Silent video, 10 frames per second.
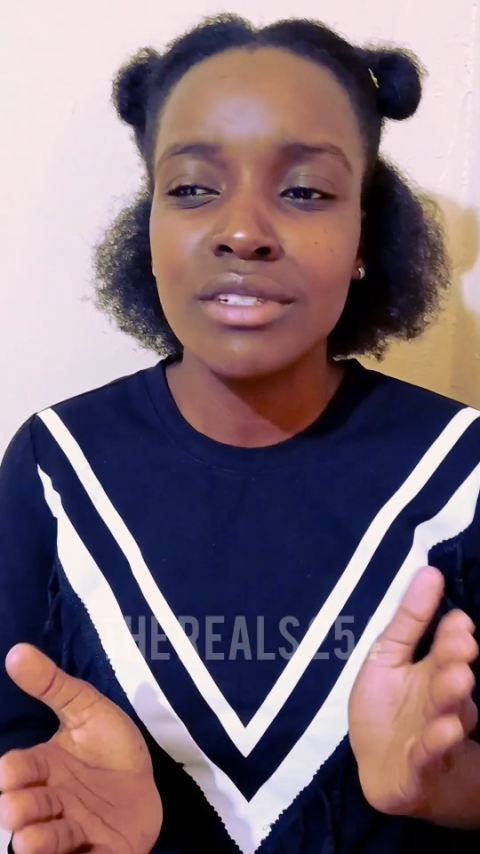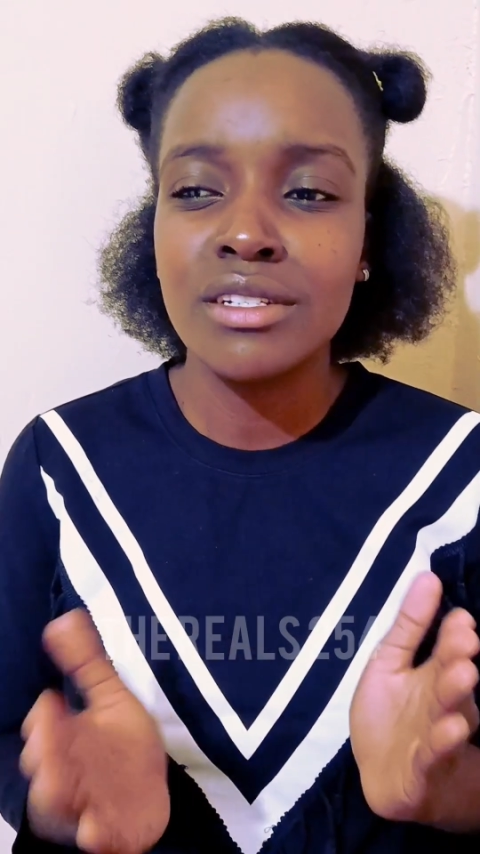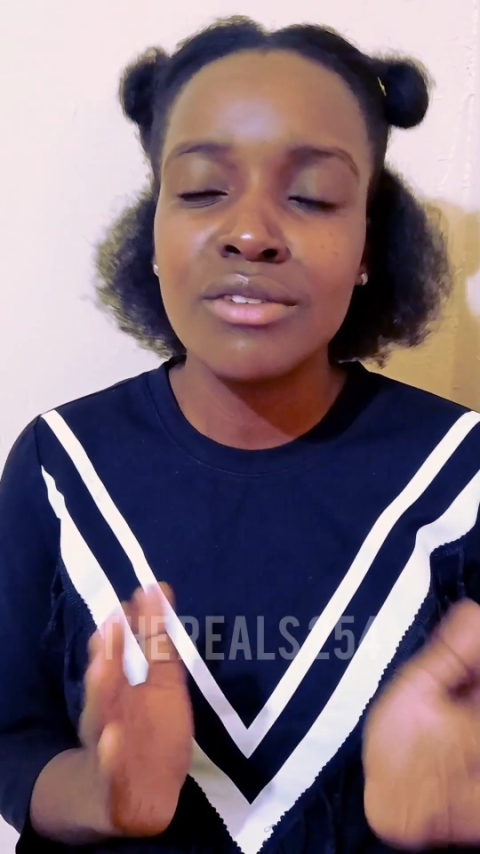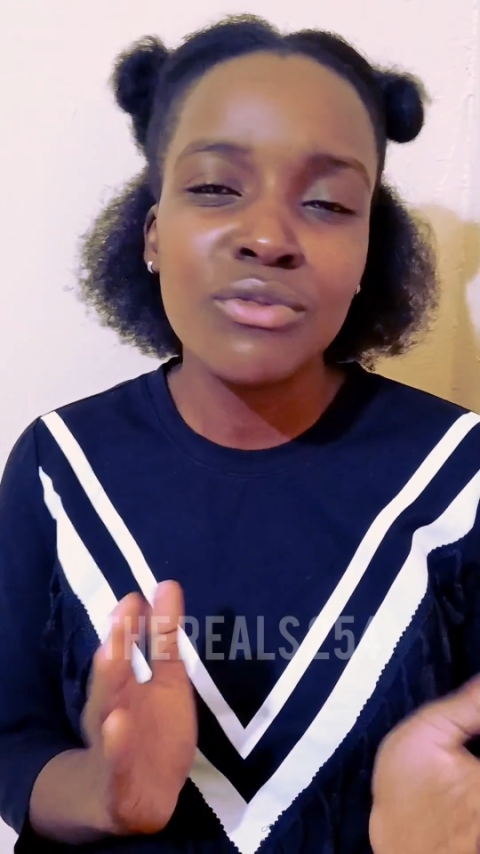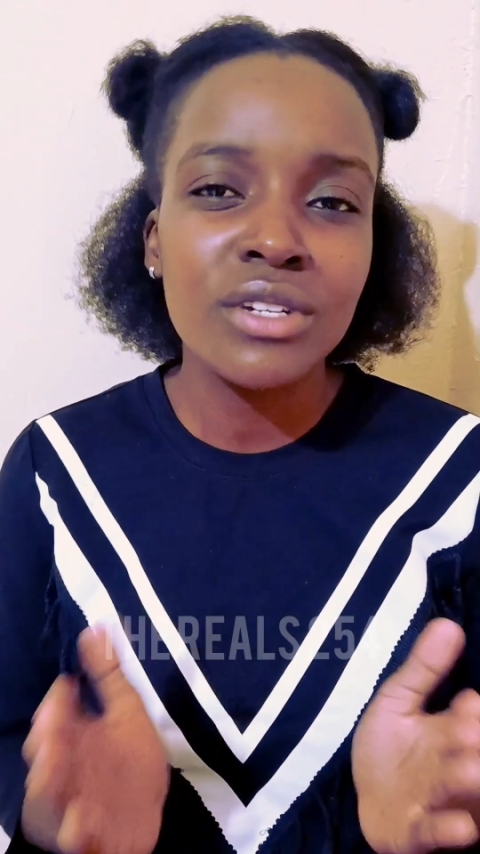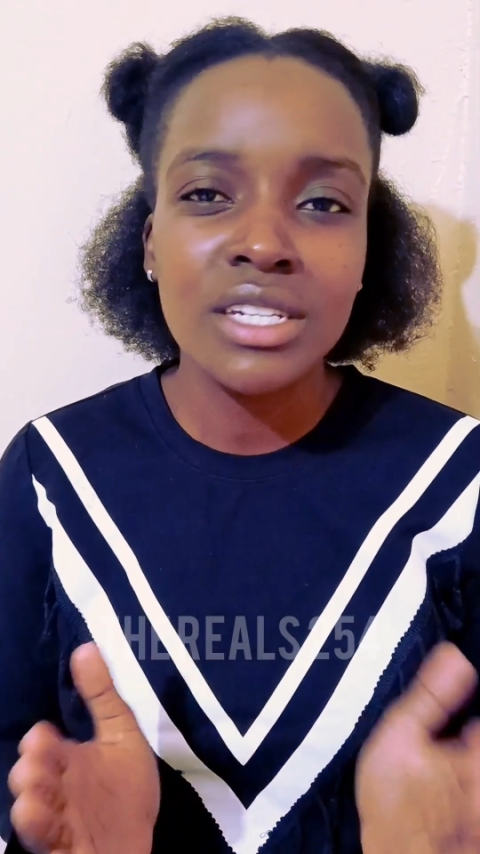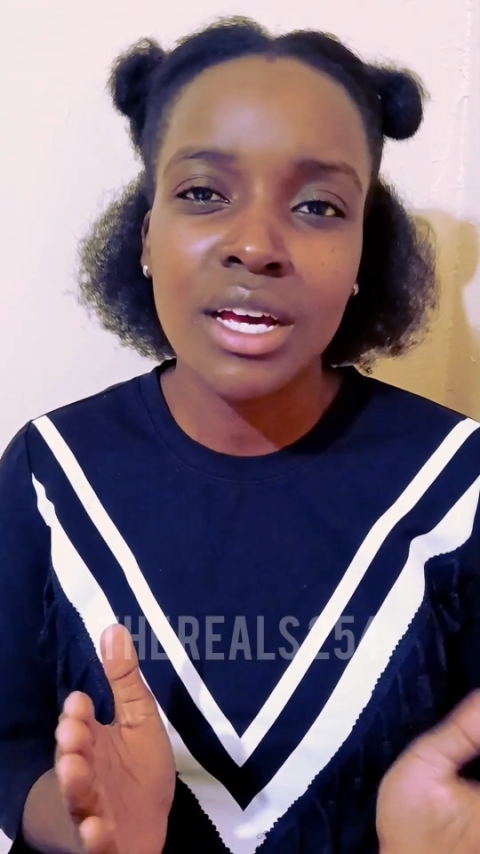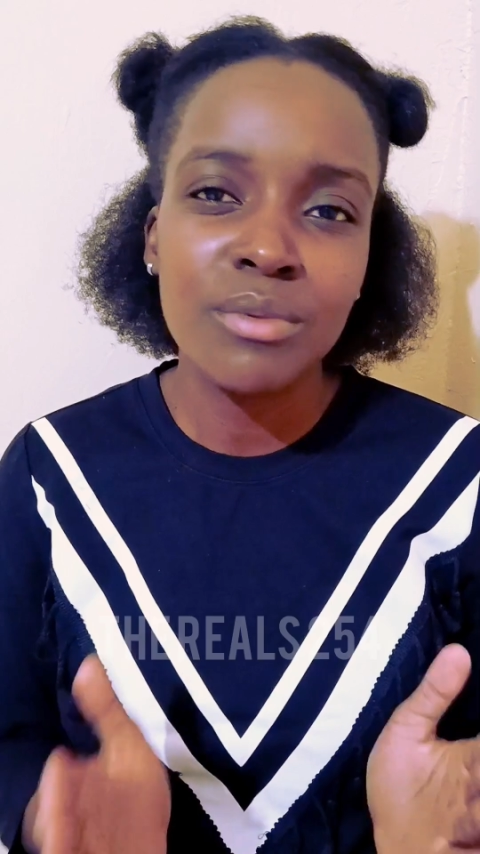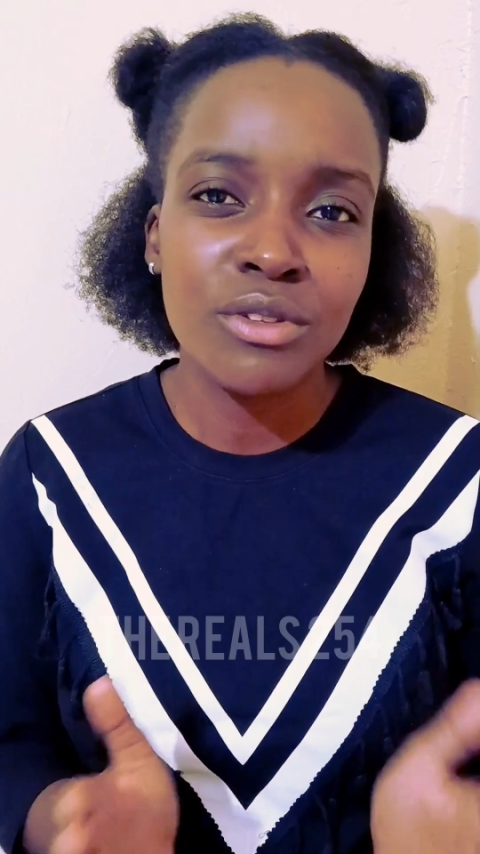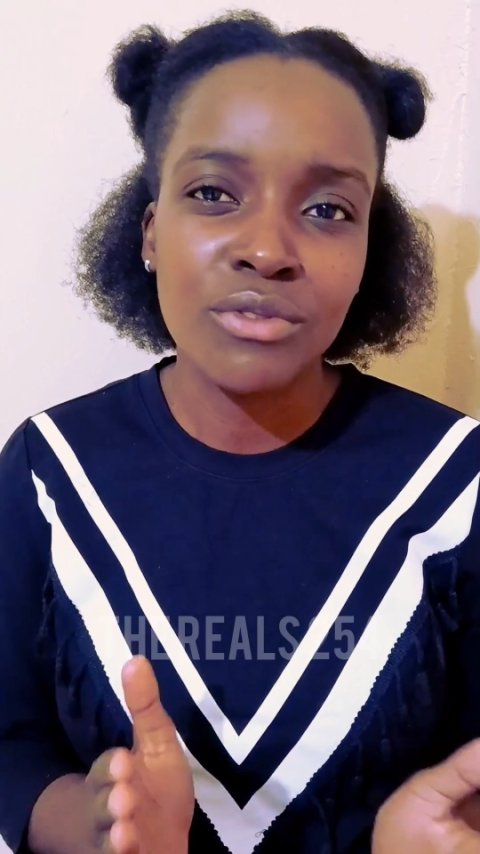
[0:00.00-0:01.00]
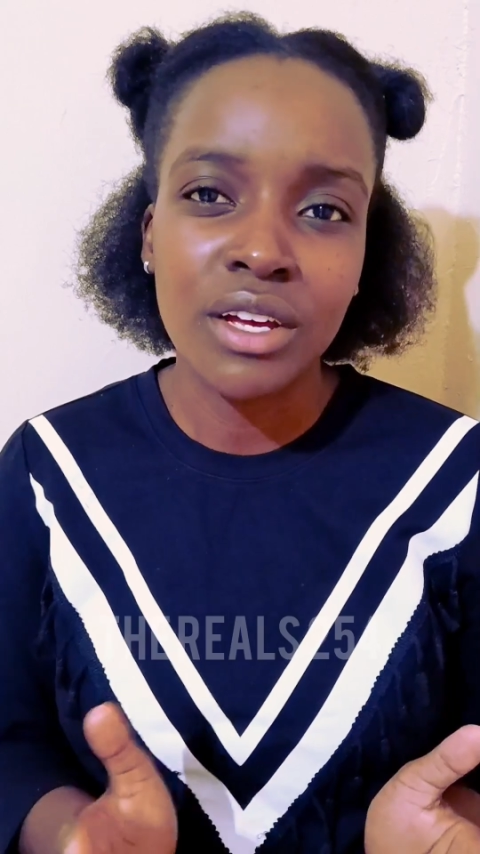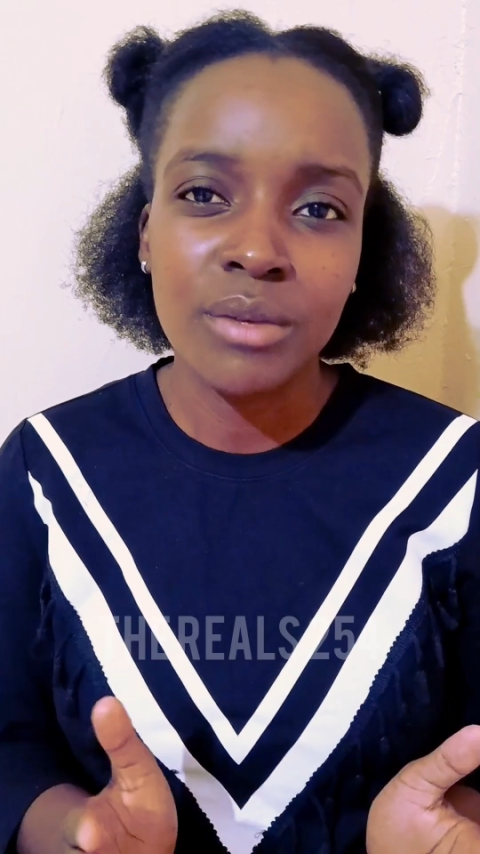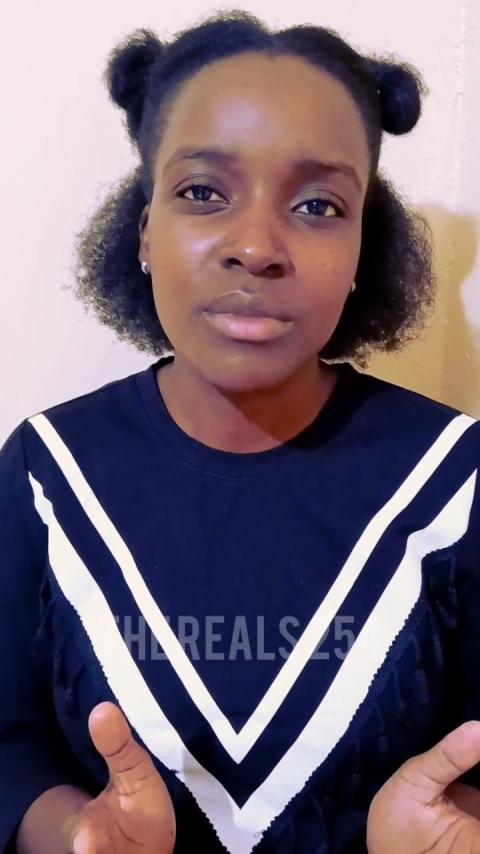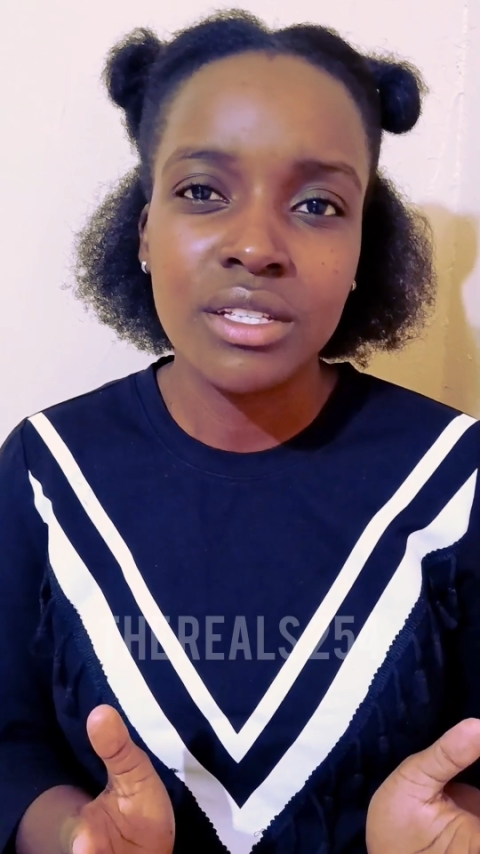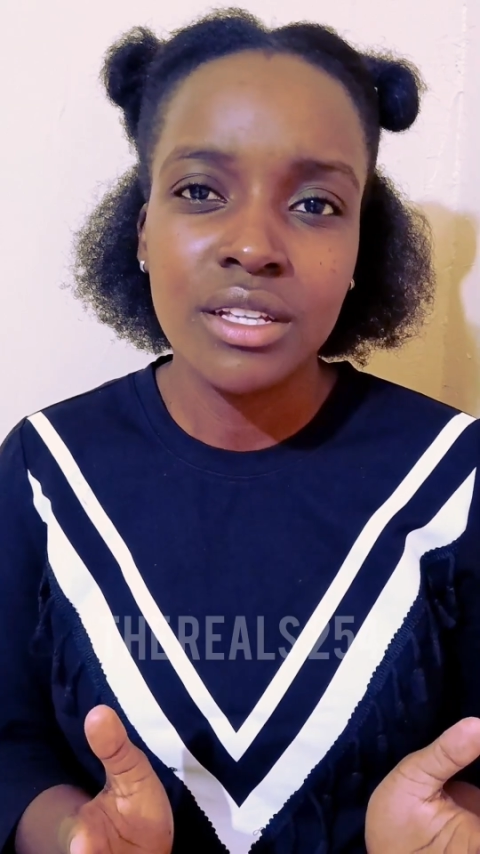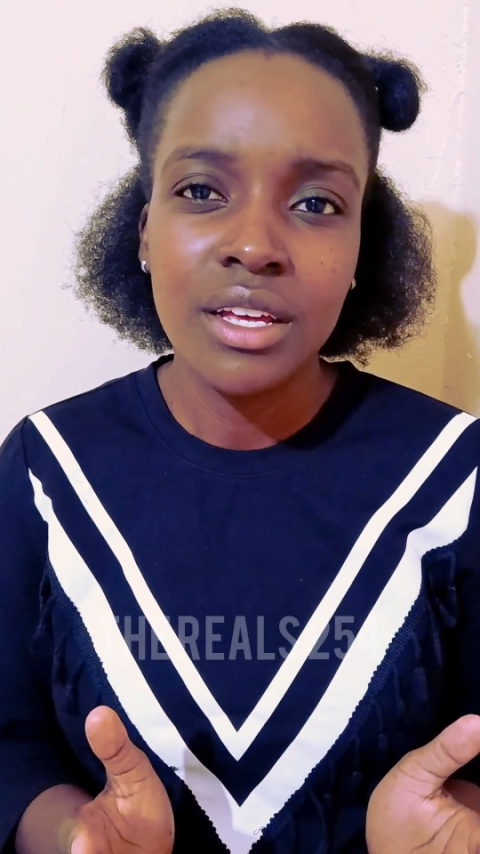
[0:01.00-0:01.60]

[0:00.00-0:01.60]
different types of vibes.